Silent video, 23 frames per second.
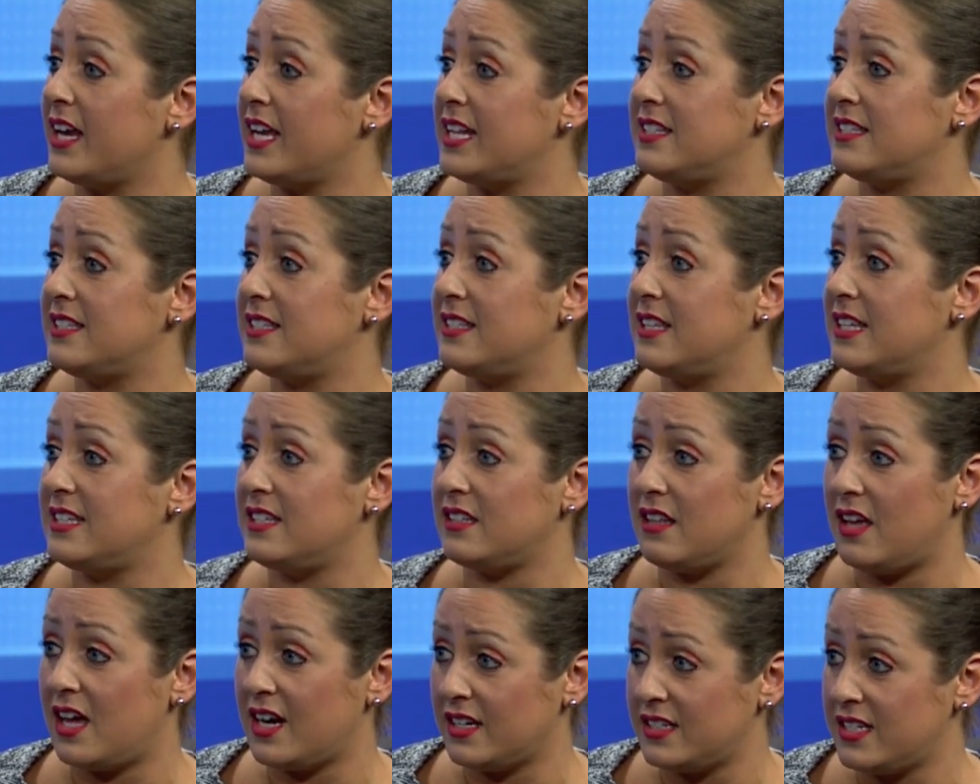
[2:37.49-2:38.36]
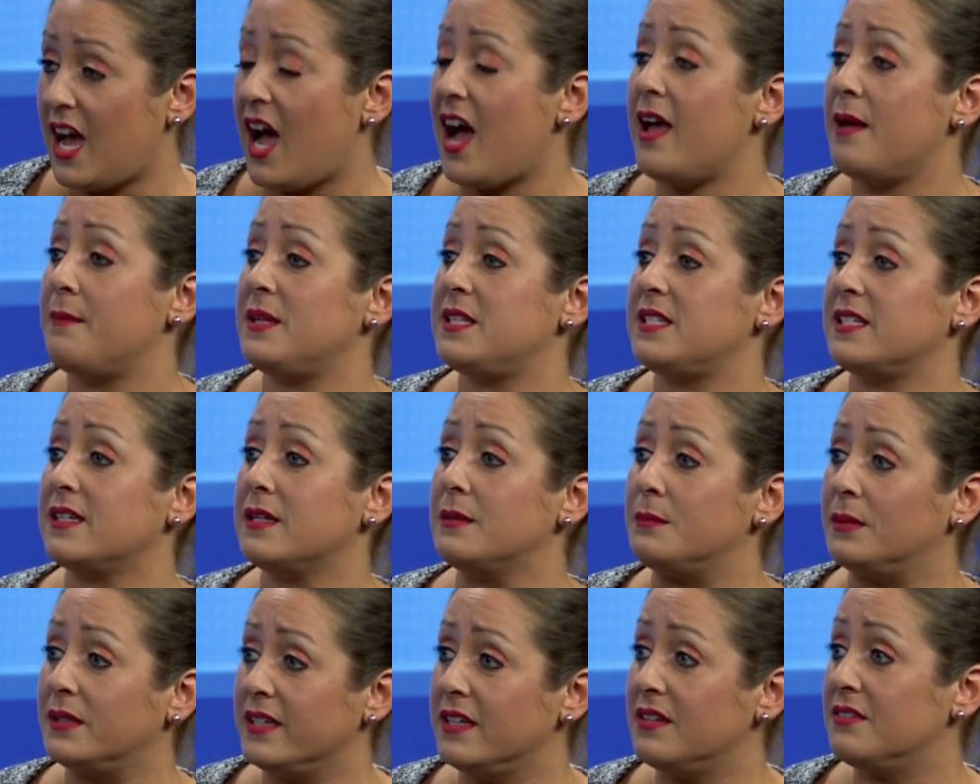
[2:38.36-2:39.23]
It's it's a lot of time. It's a
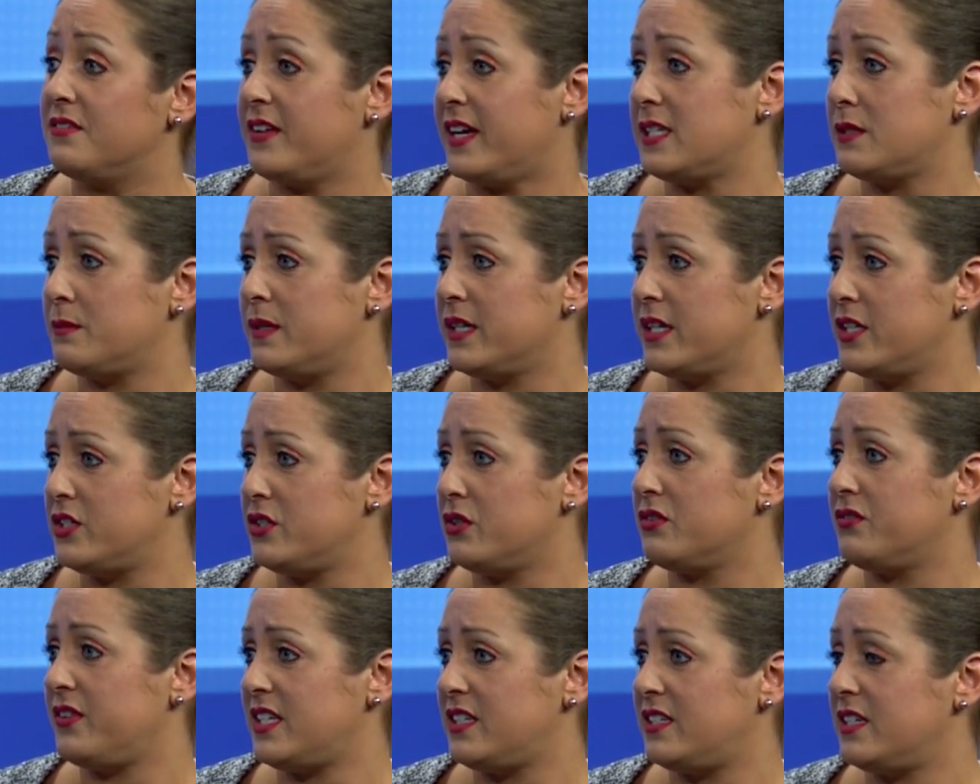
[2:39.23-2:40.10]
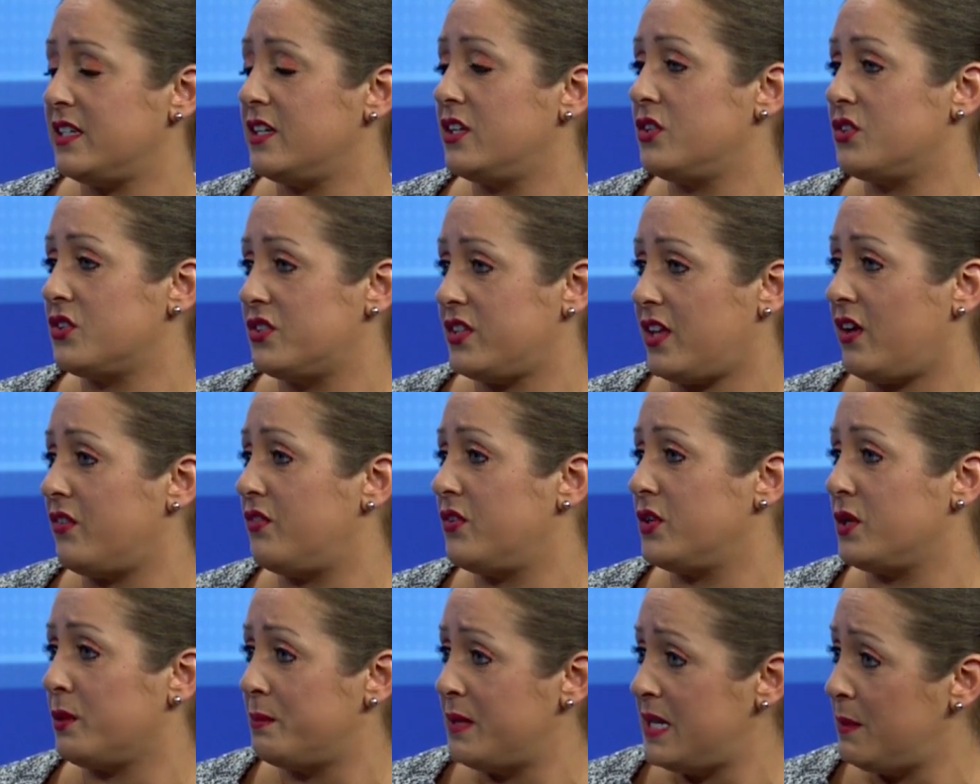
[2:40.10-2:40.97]
complete investment because you're investing in yourself
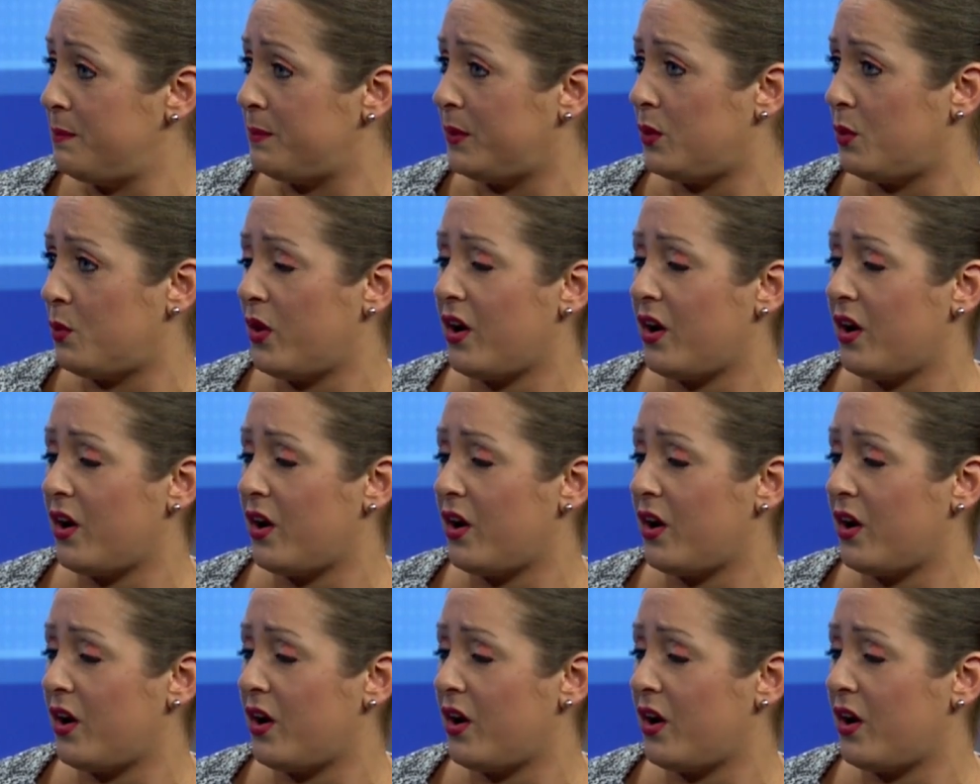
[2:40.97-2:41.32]
and your people.